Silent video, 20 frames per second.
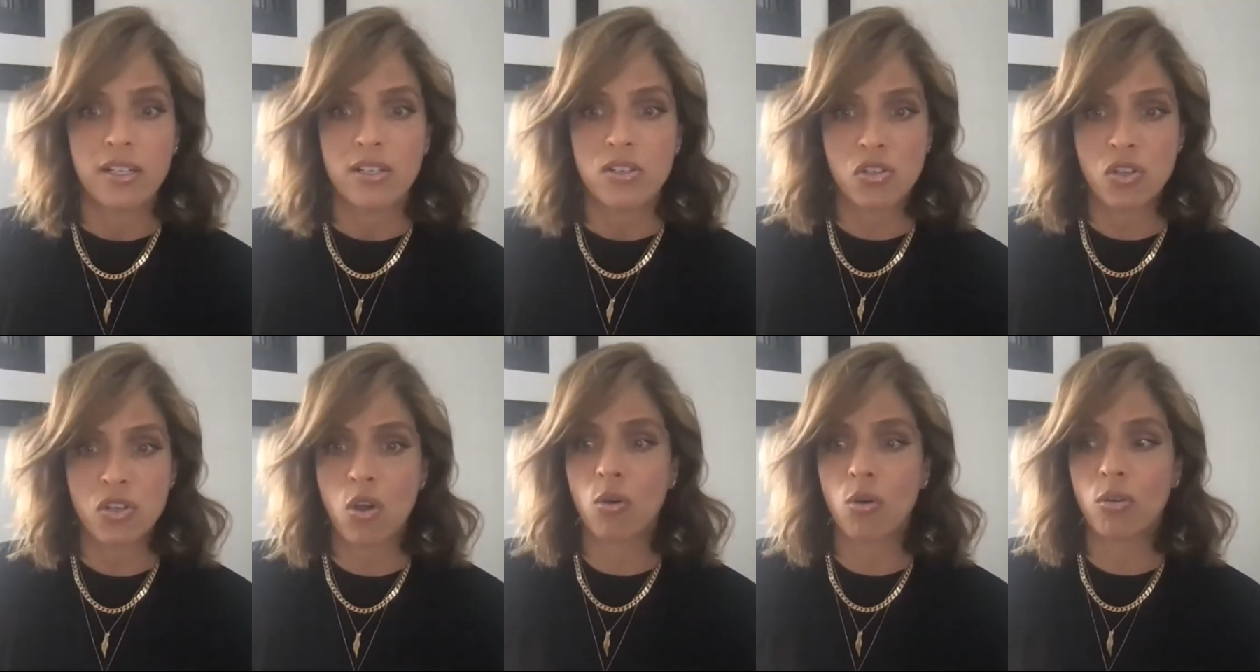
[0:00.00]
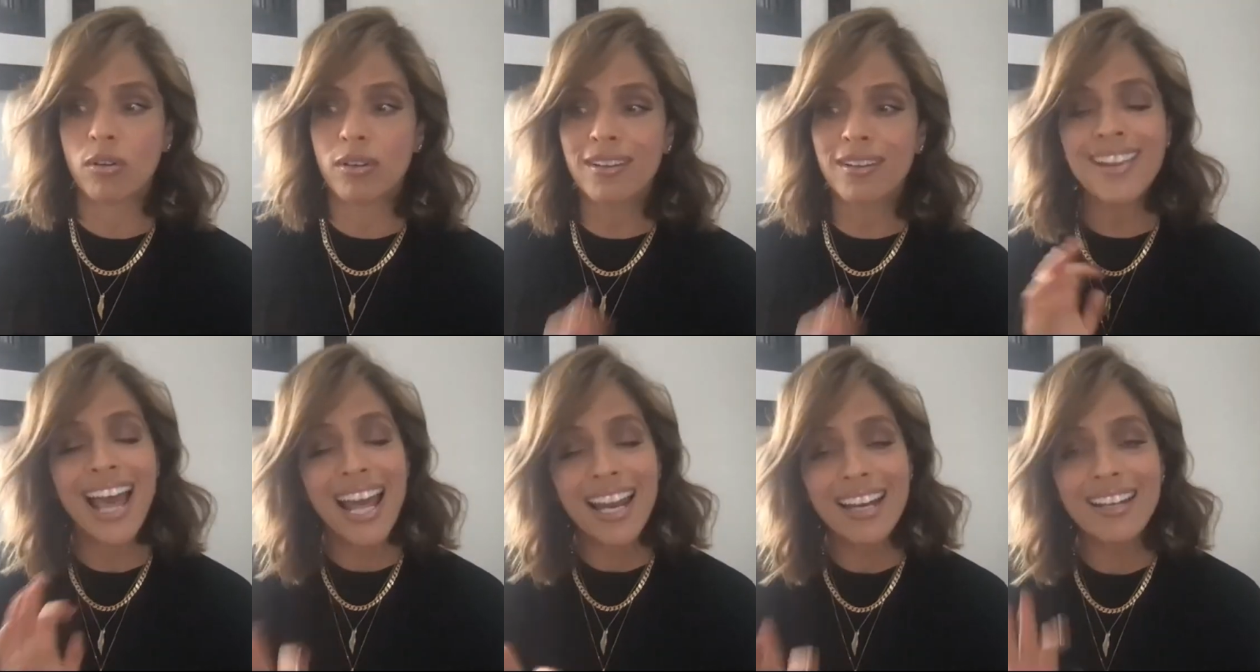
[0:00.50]
So
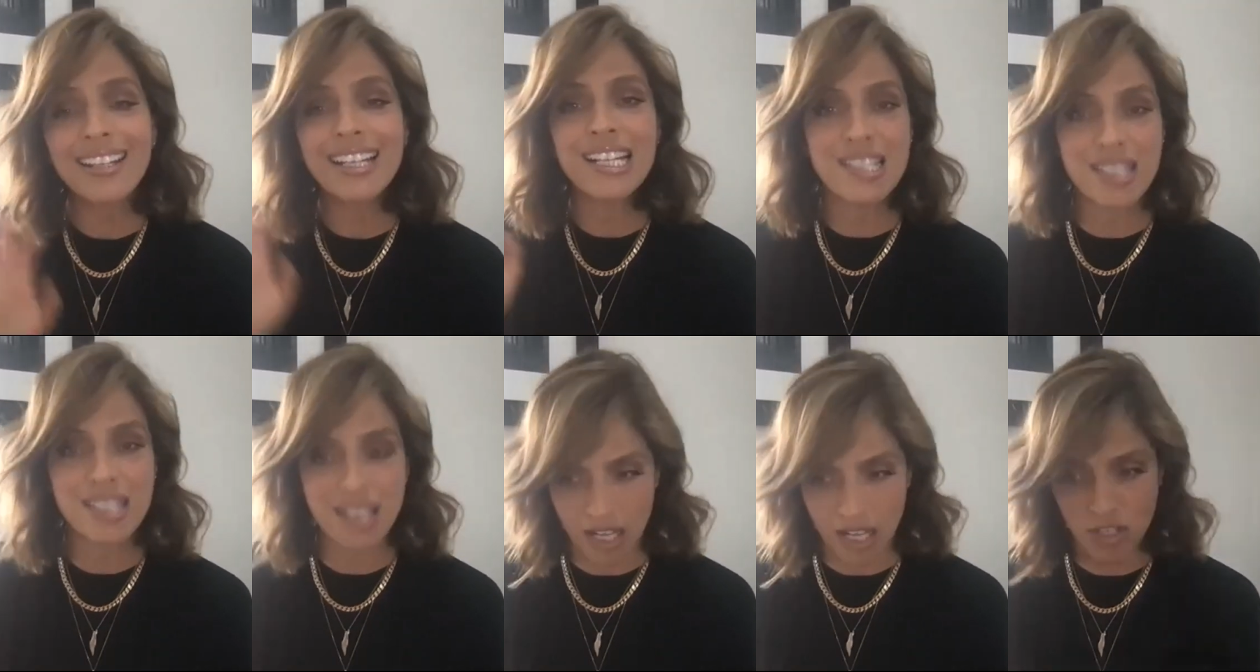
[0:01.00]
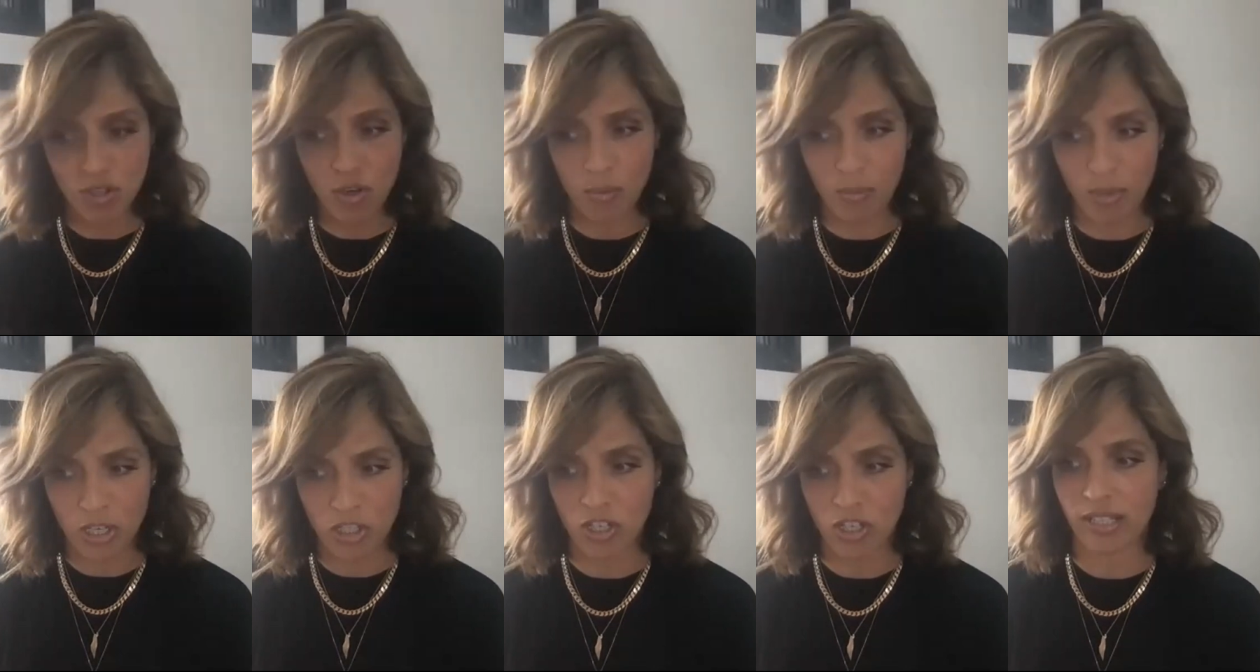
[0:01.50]
that is not so
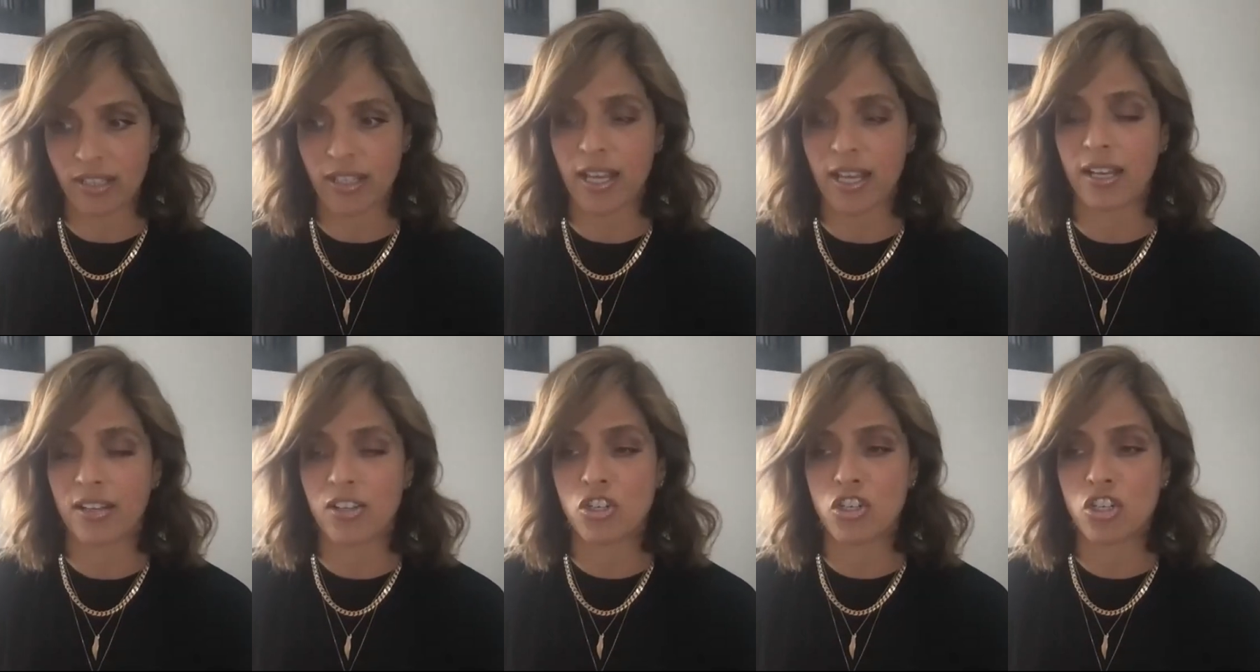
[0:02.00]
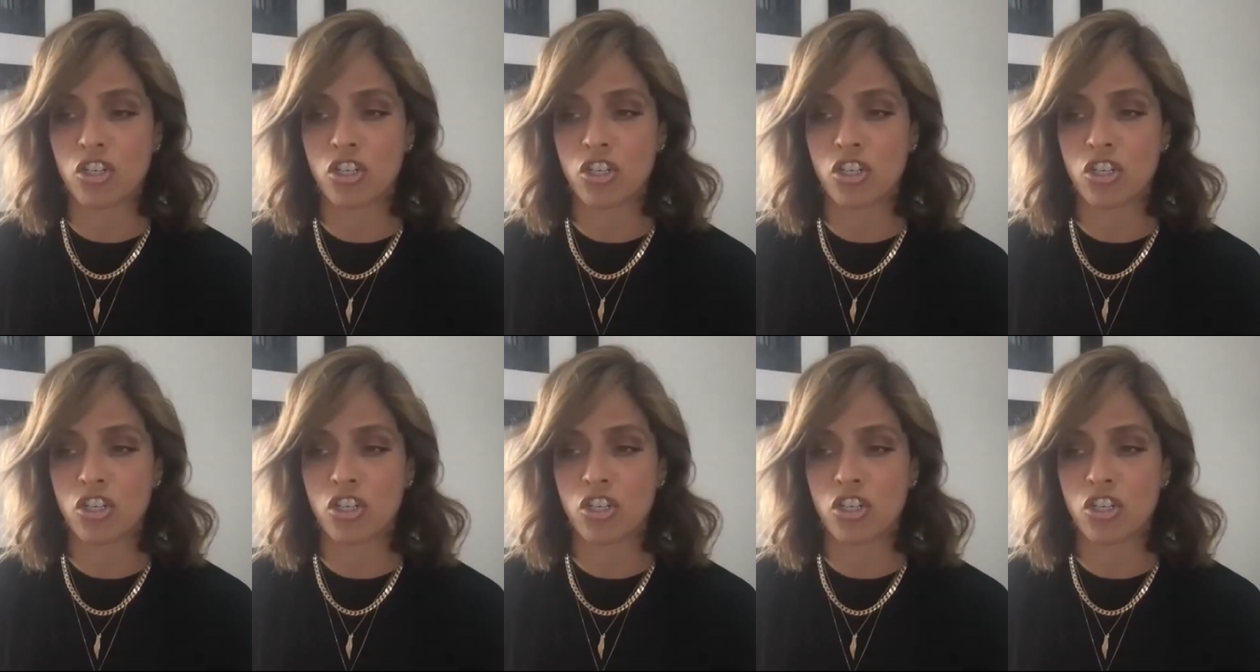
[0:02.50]
much like that.